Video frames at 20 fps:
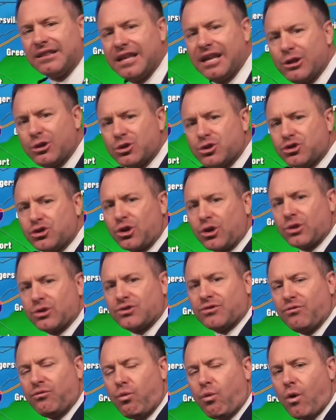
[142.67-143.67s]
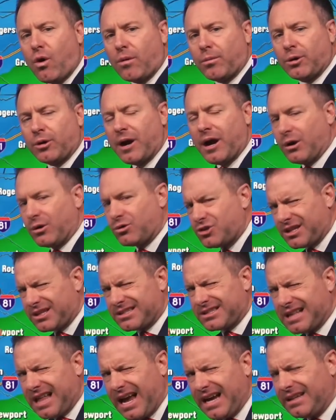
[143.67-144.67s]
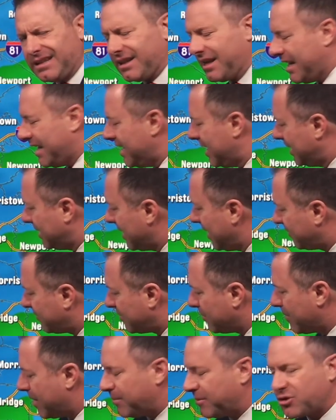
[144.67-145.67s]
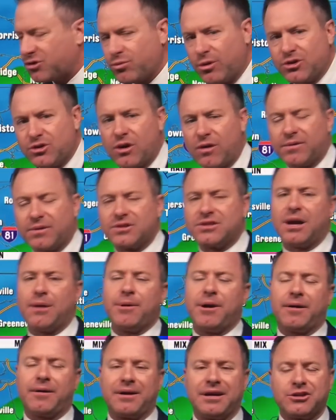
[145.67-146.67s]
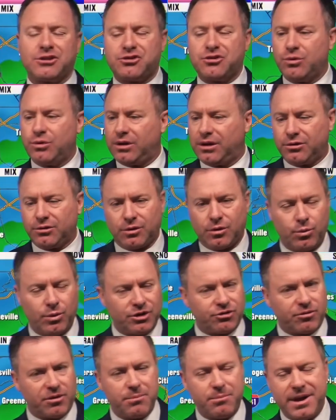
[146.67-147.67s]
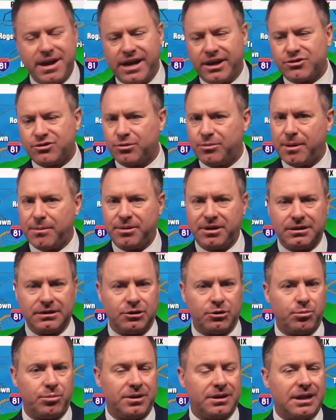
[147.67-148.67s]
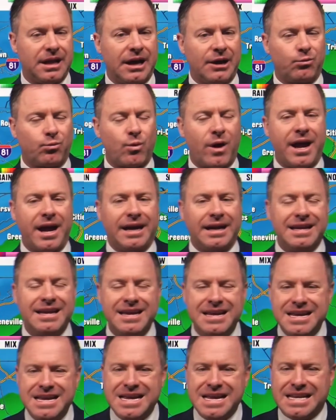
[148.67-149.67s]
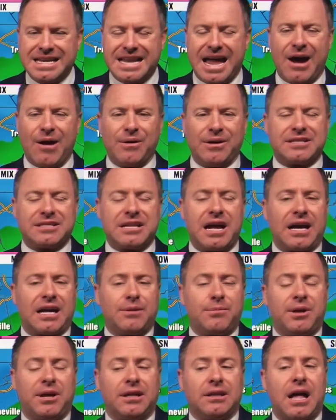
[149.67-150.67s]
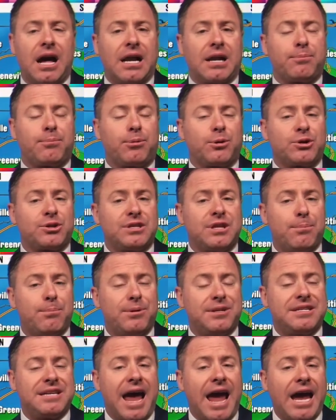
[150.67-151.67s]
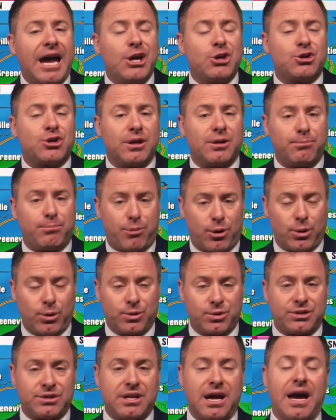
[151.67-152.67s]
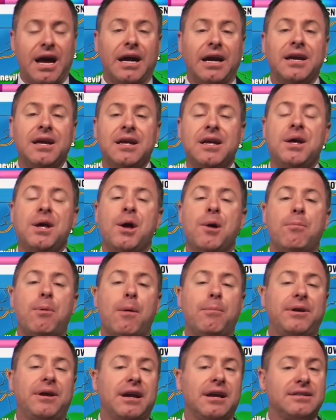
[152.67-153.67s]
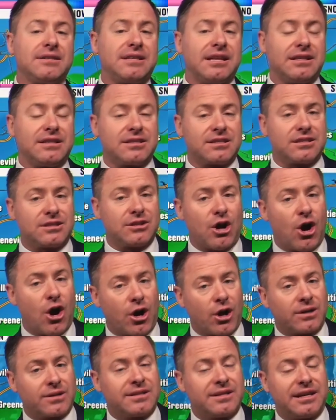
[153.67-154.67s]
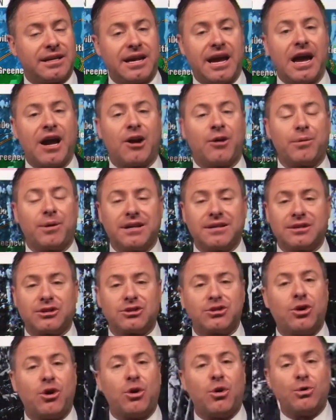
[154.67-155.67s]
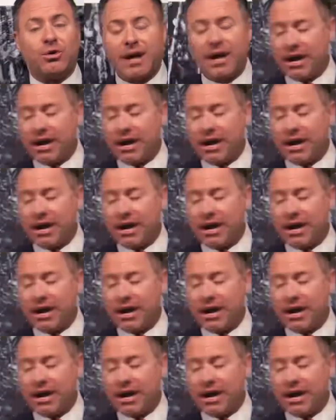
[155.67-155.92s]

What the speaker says: little surge of warmer air, just slightly enough to maybe switch over some areas to either a wintry mix or maybe a little bit of light rain. Now, it's not going to be a lot of precipitation per se, but because it's Arctic air, because it's cold